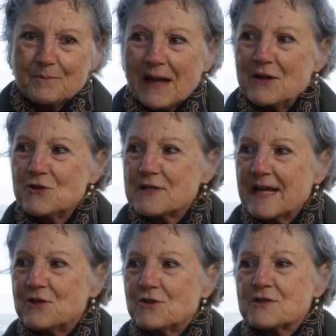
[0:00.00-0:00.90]
and you say
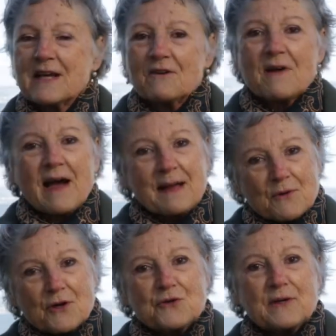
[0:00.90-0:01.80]
to yourself, I'm
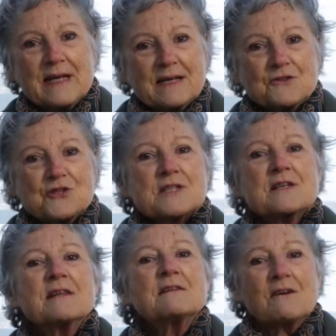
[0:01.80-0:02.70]
going to eat just
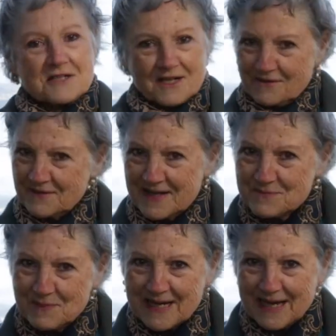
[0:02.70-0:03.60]
a dozen of these
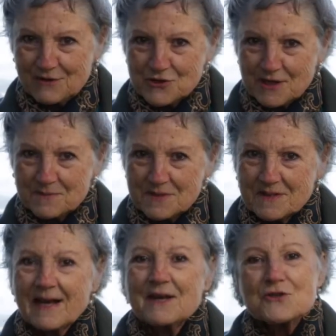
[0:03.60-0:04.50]
potato chips,
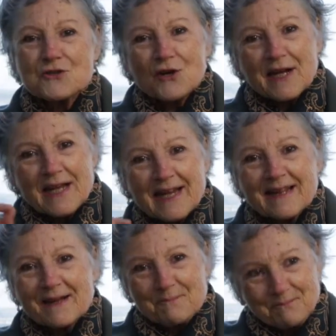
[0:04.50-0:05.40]
and you start eating
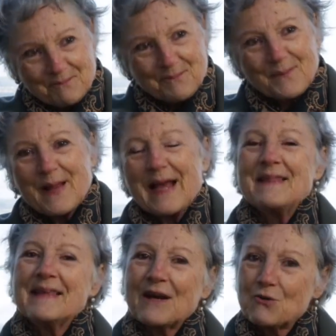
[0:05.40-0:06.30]
them,
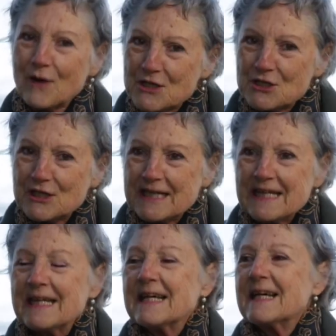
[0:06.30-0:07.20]
and they're crunchy,
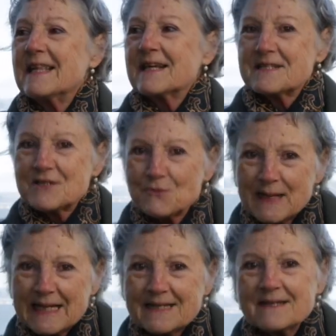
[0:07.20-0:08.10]
they're
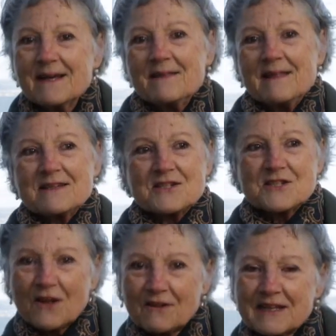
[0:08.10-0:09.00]
sweet, they're
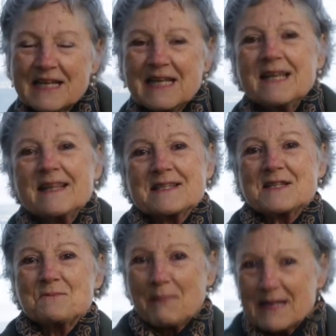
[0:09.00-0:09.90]
salty, they're
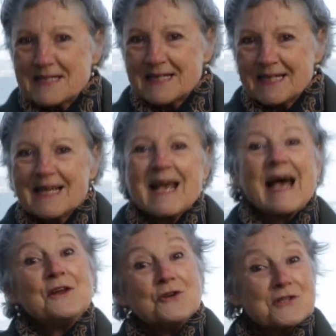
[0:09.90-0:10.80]
spicy,
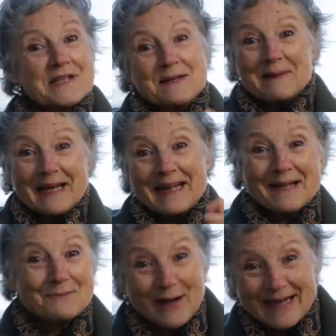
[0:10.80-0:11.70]
and you just keep eating
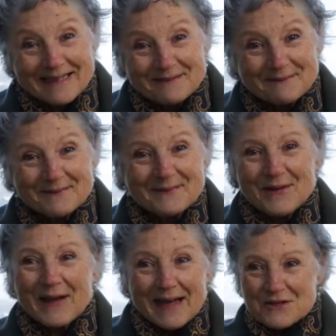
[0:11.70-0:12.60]
them, right? You
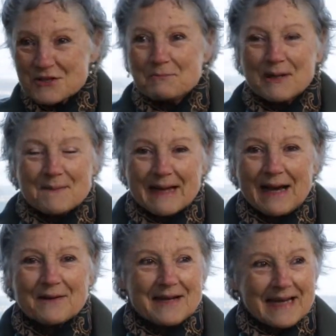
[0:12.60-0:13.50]
can't just put them
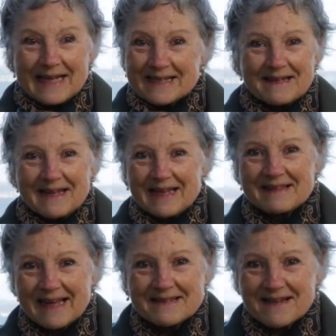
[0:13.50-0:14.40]
down and eat
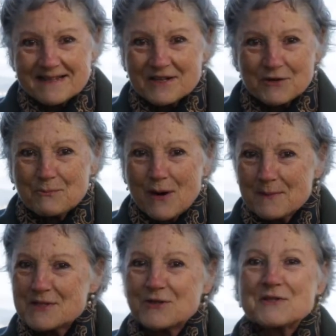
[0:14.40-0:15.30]
that dozen you
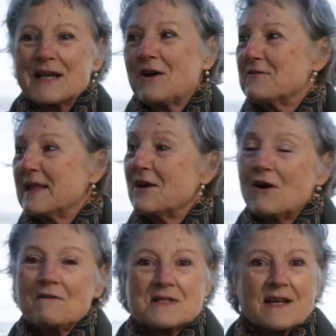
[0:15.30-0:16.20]
promised yourself. Then
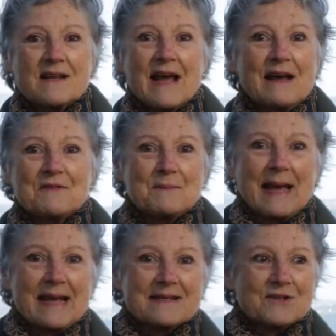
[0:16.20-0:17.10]
all of a sudden half the
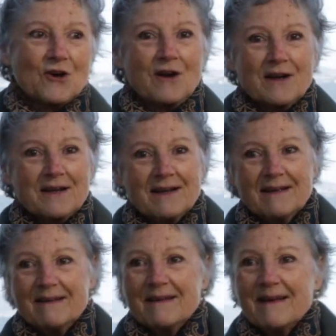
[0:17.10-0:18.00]
bag is gone
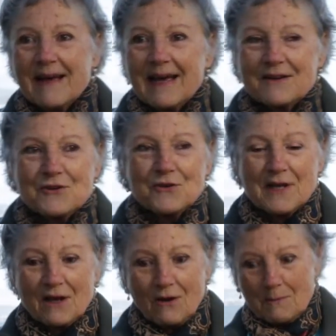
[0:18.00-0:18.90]
and you
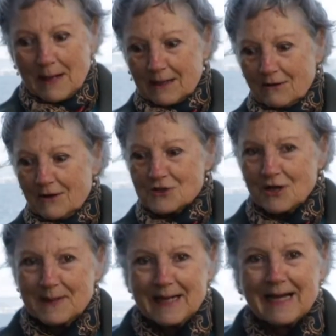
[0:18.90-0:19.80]
think, oh my gosh, how
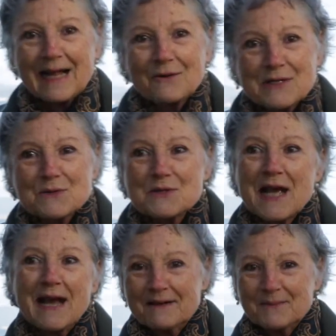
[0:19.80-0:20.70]
many calories was
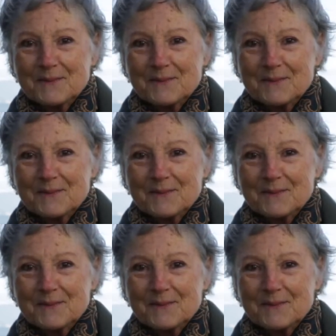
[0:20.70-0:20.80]
that?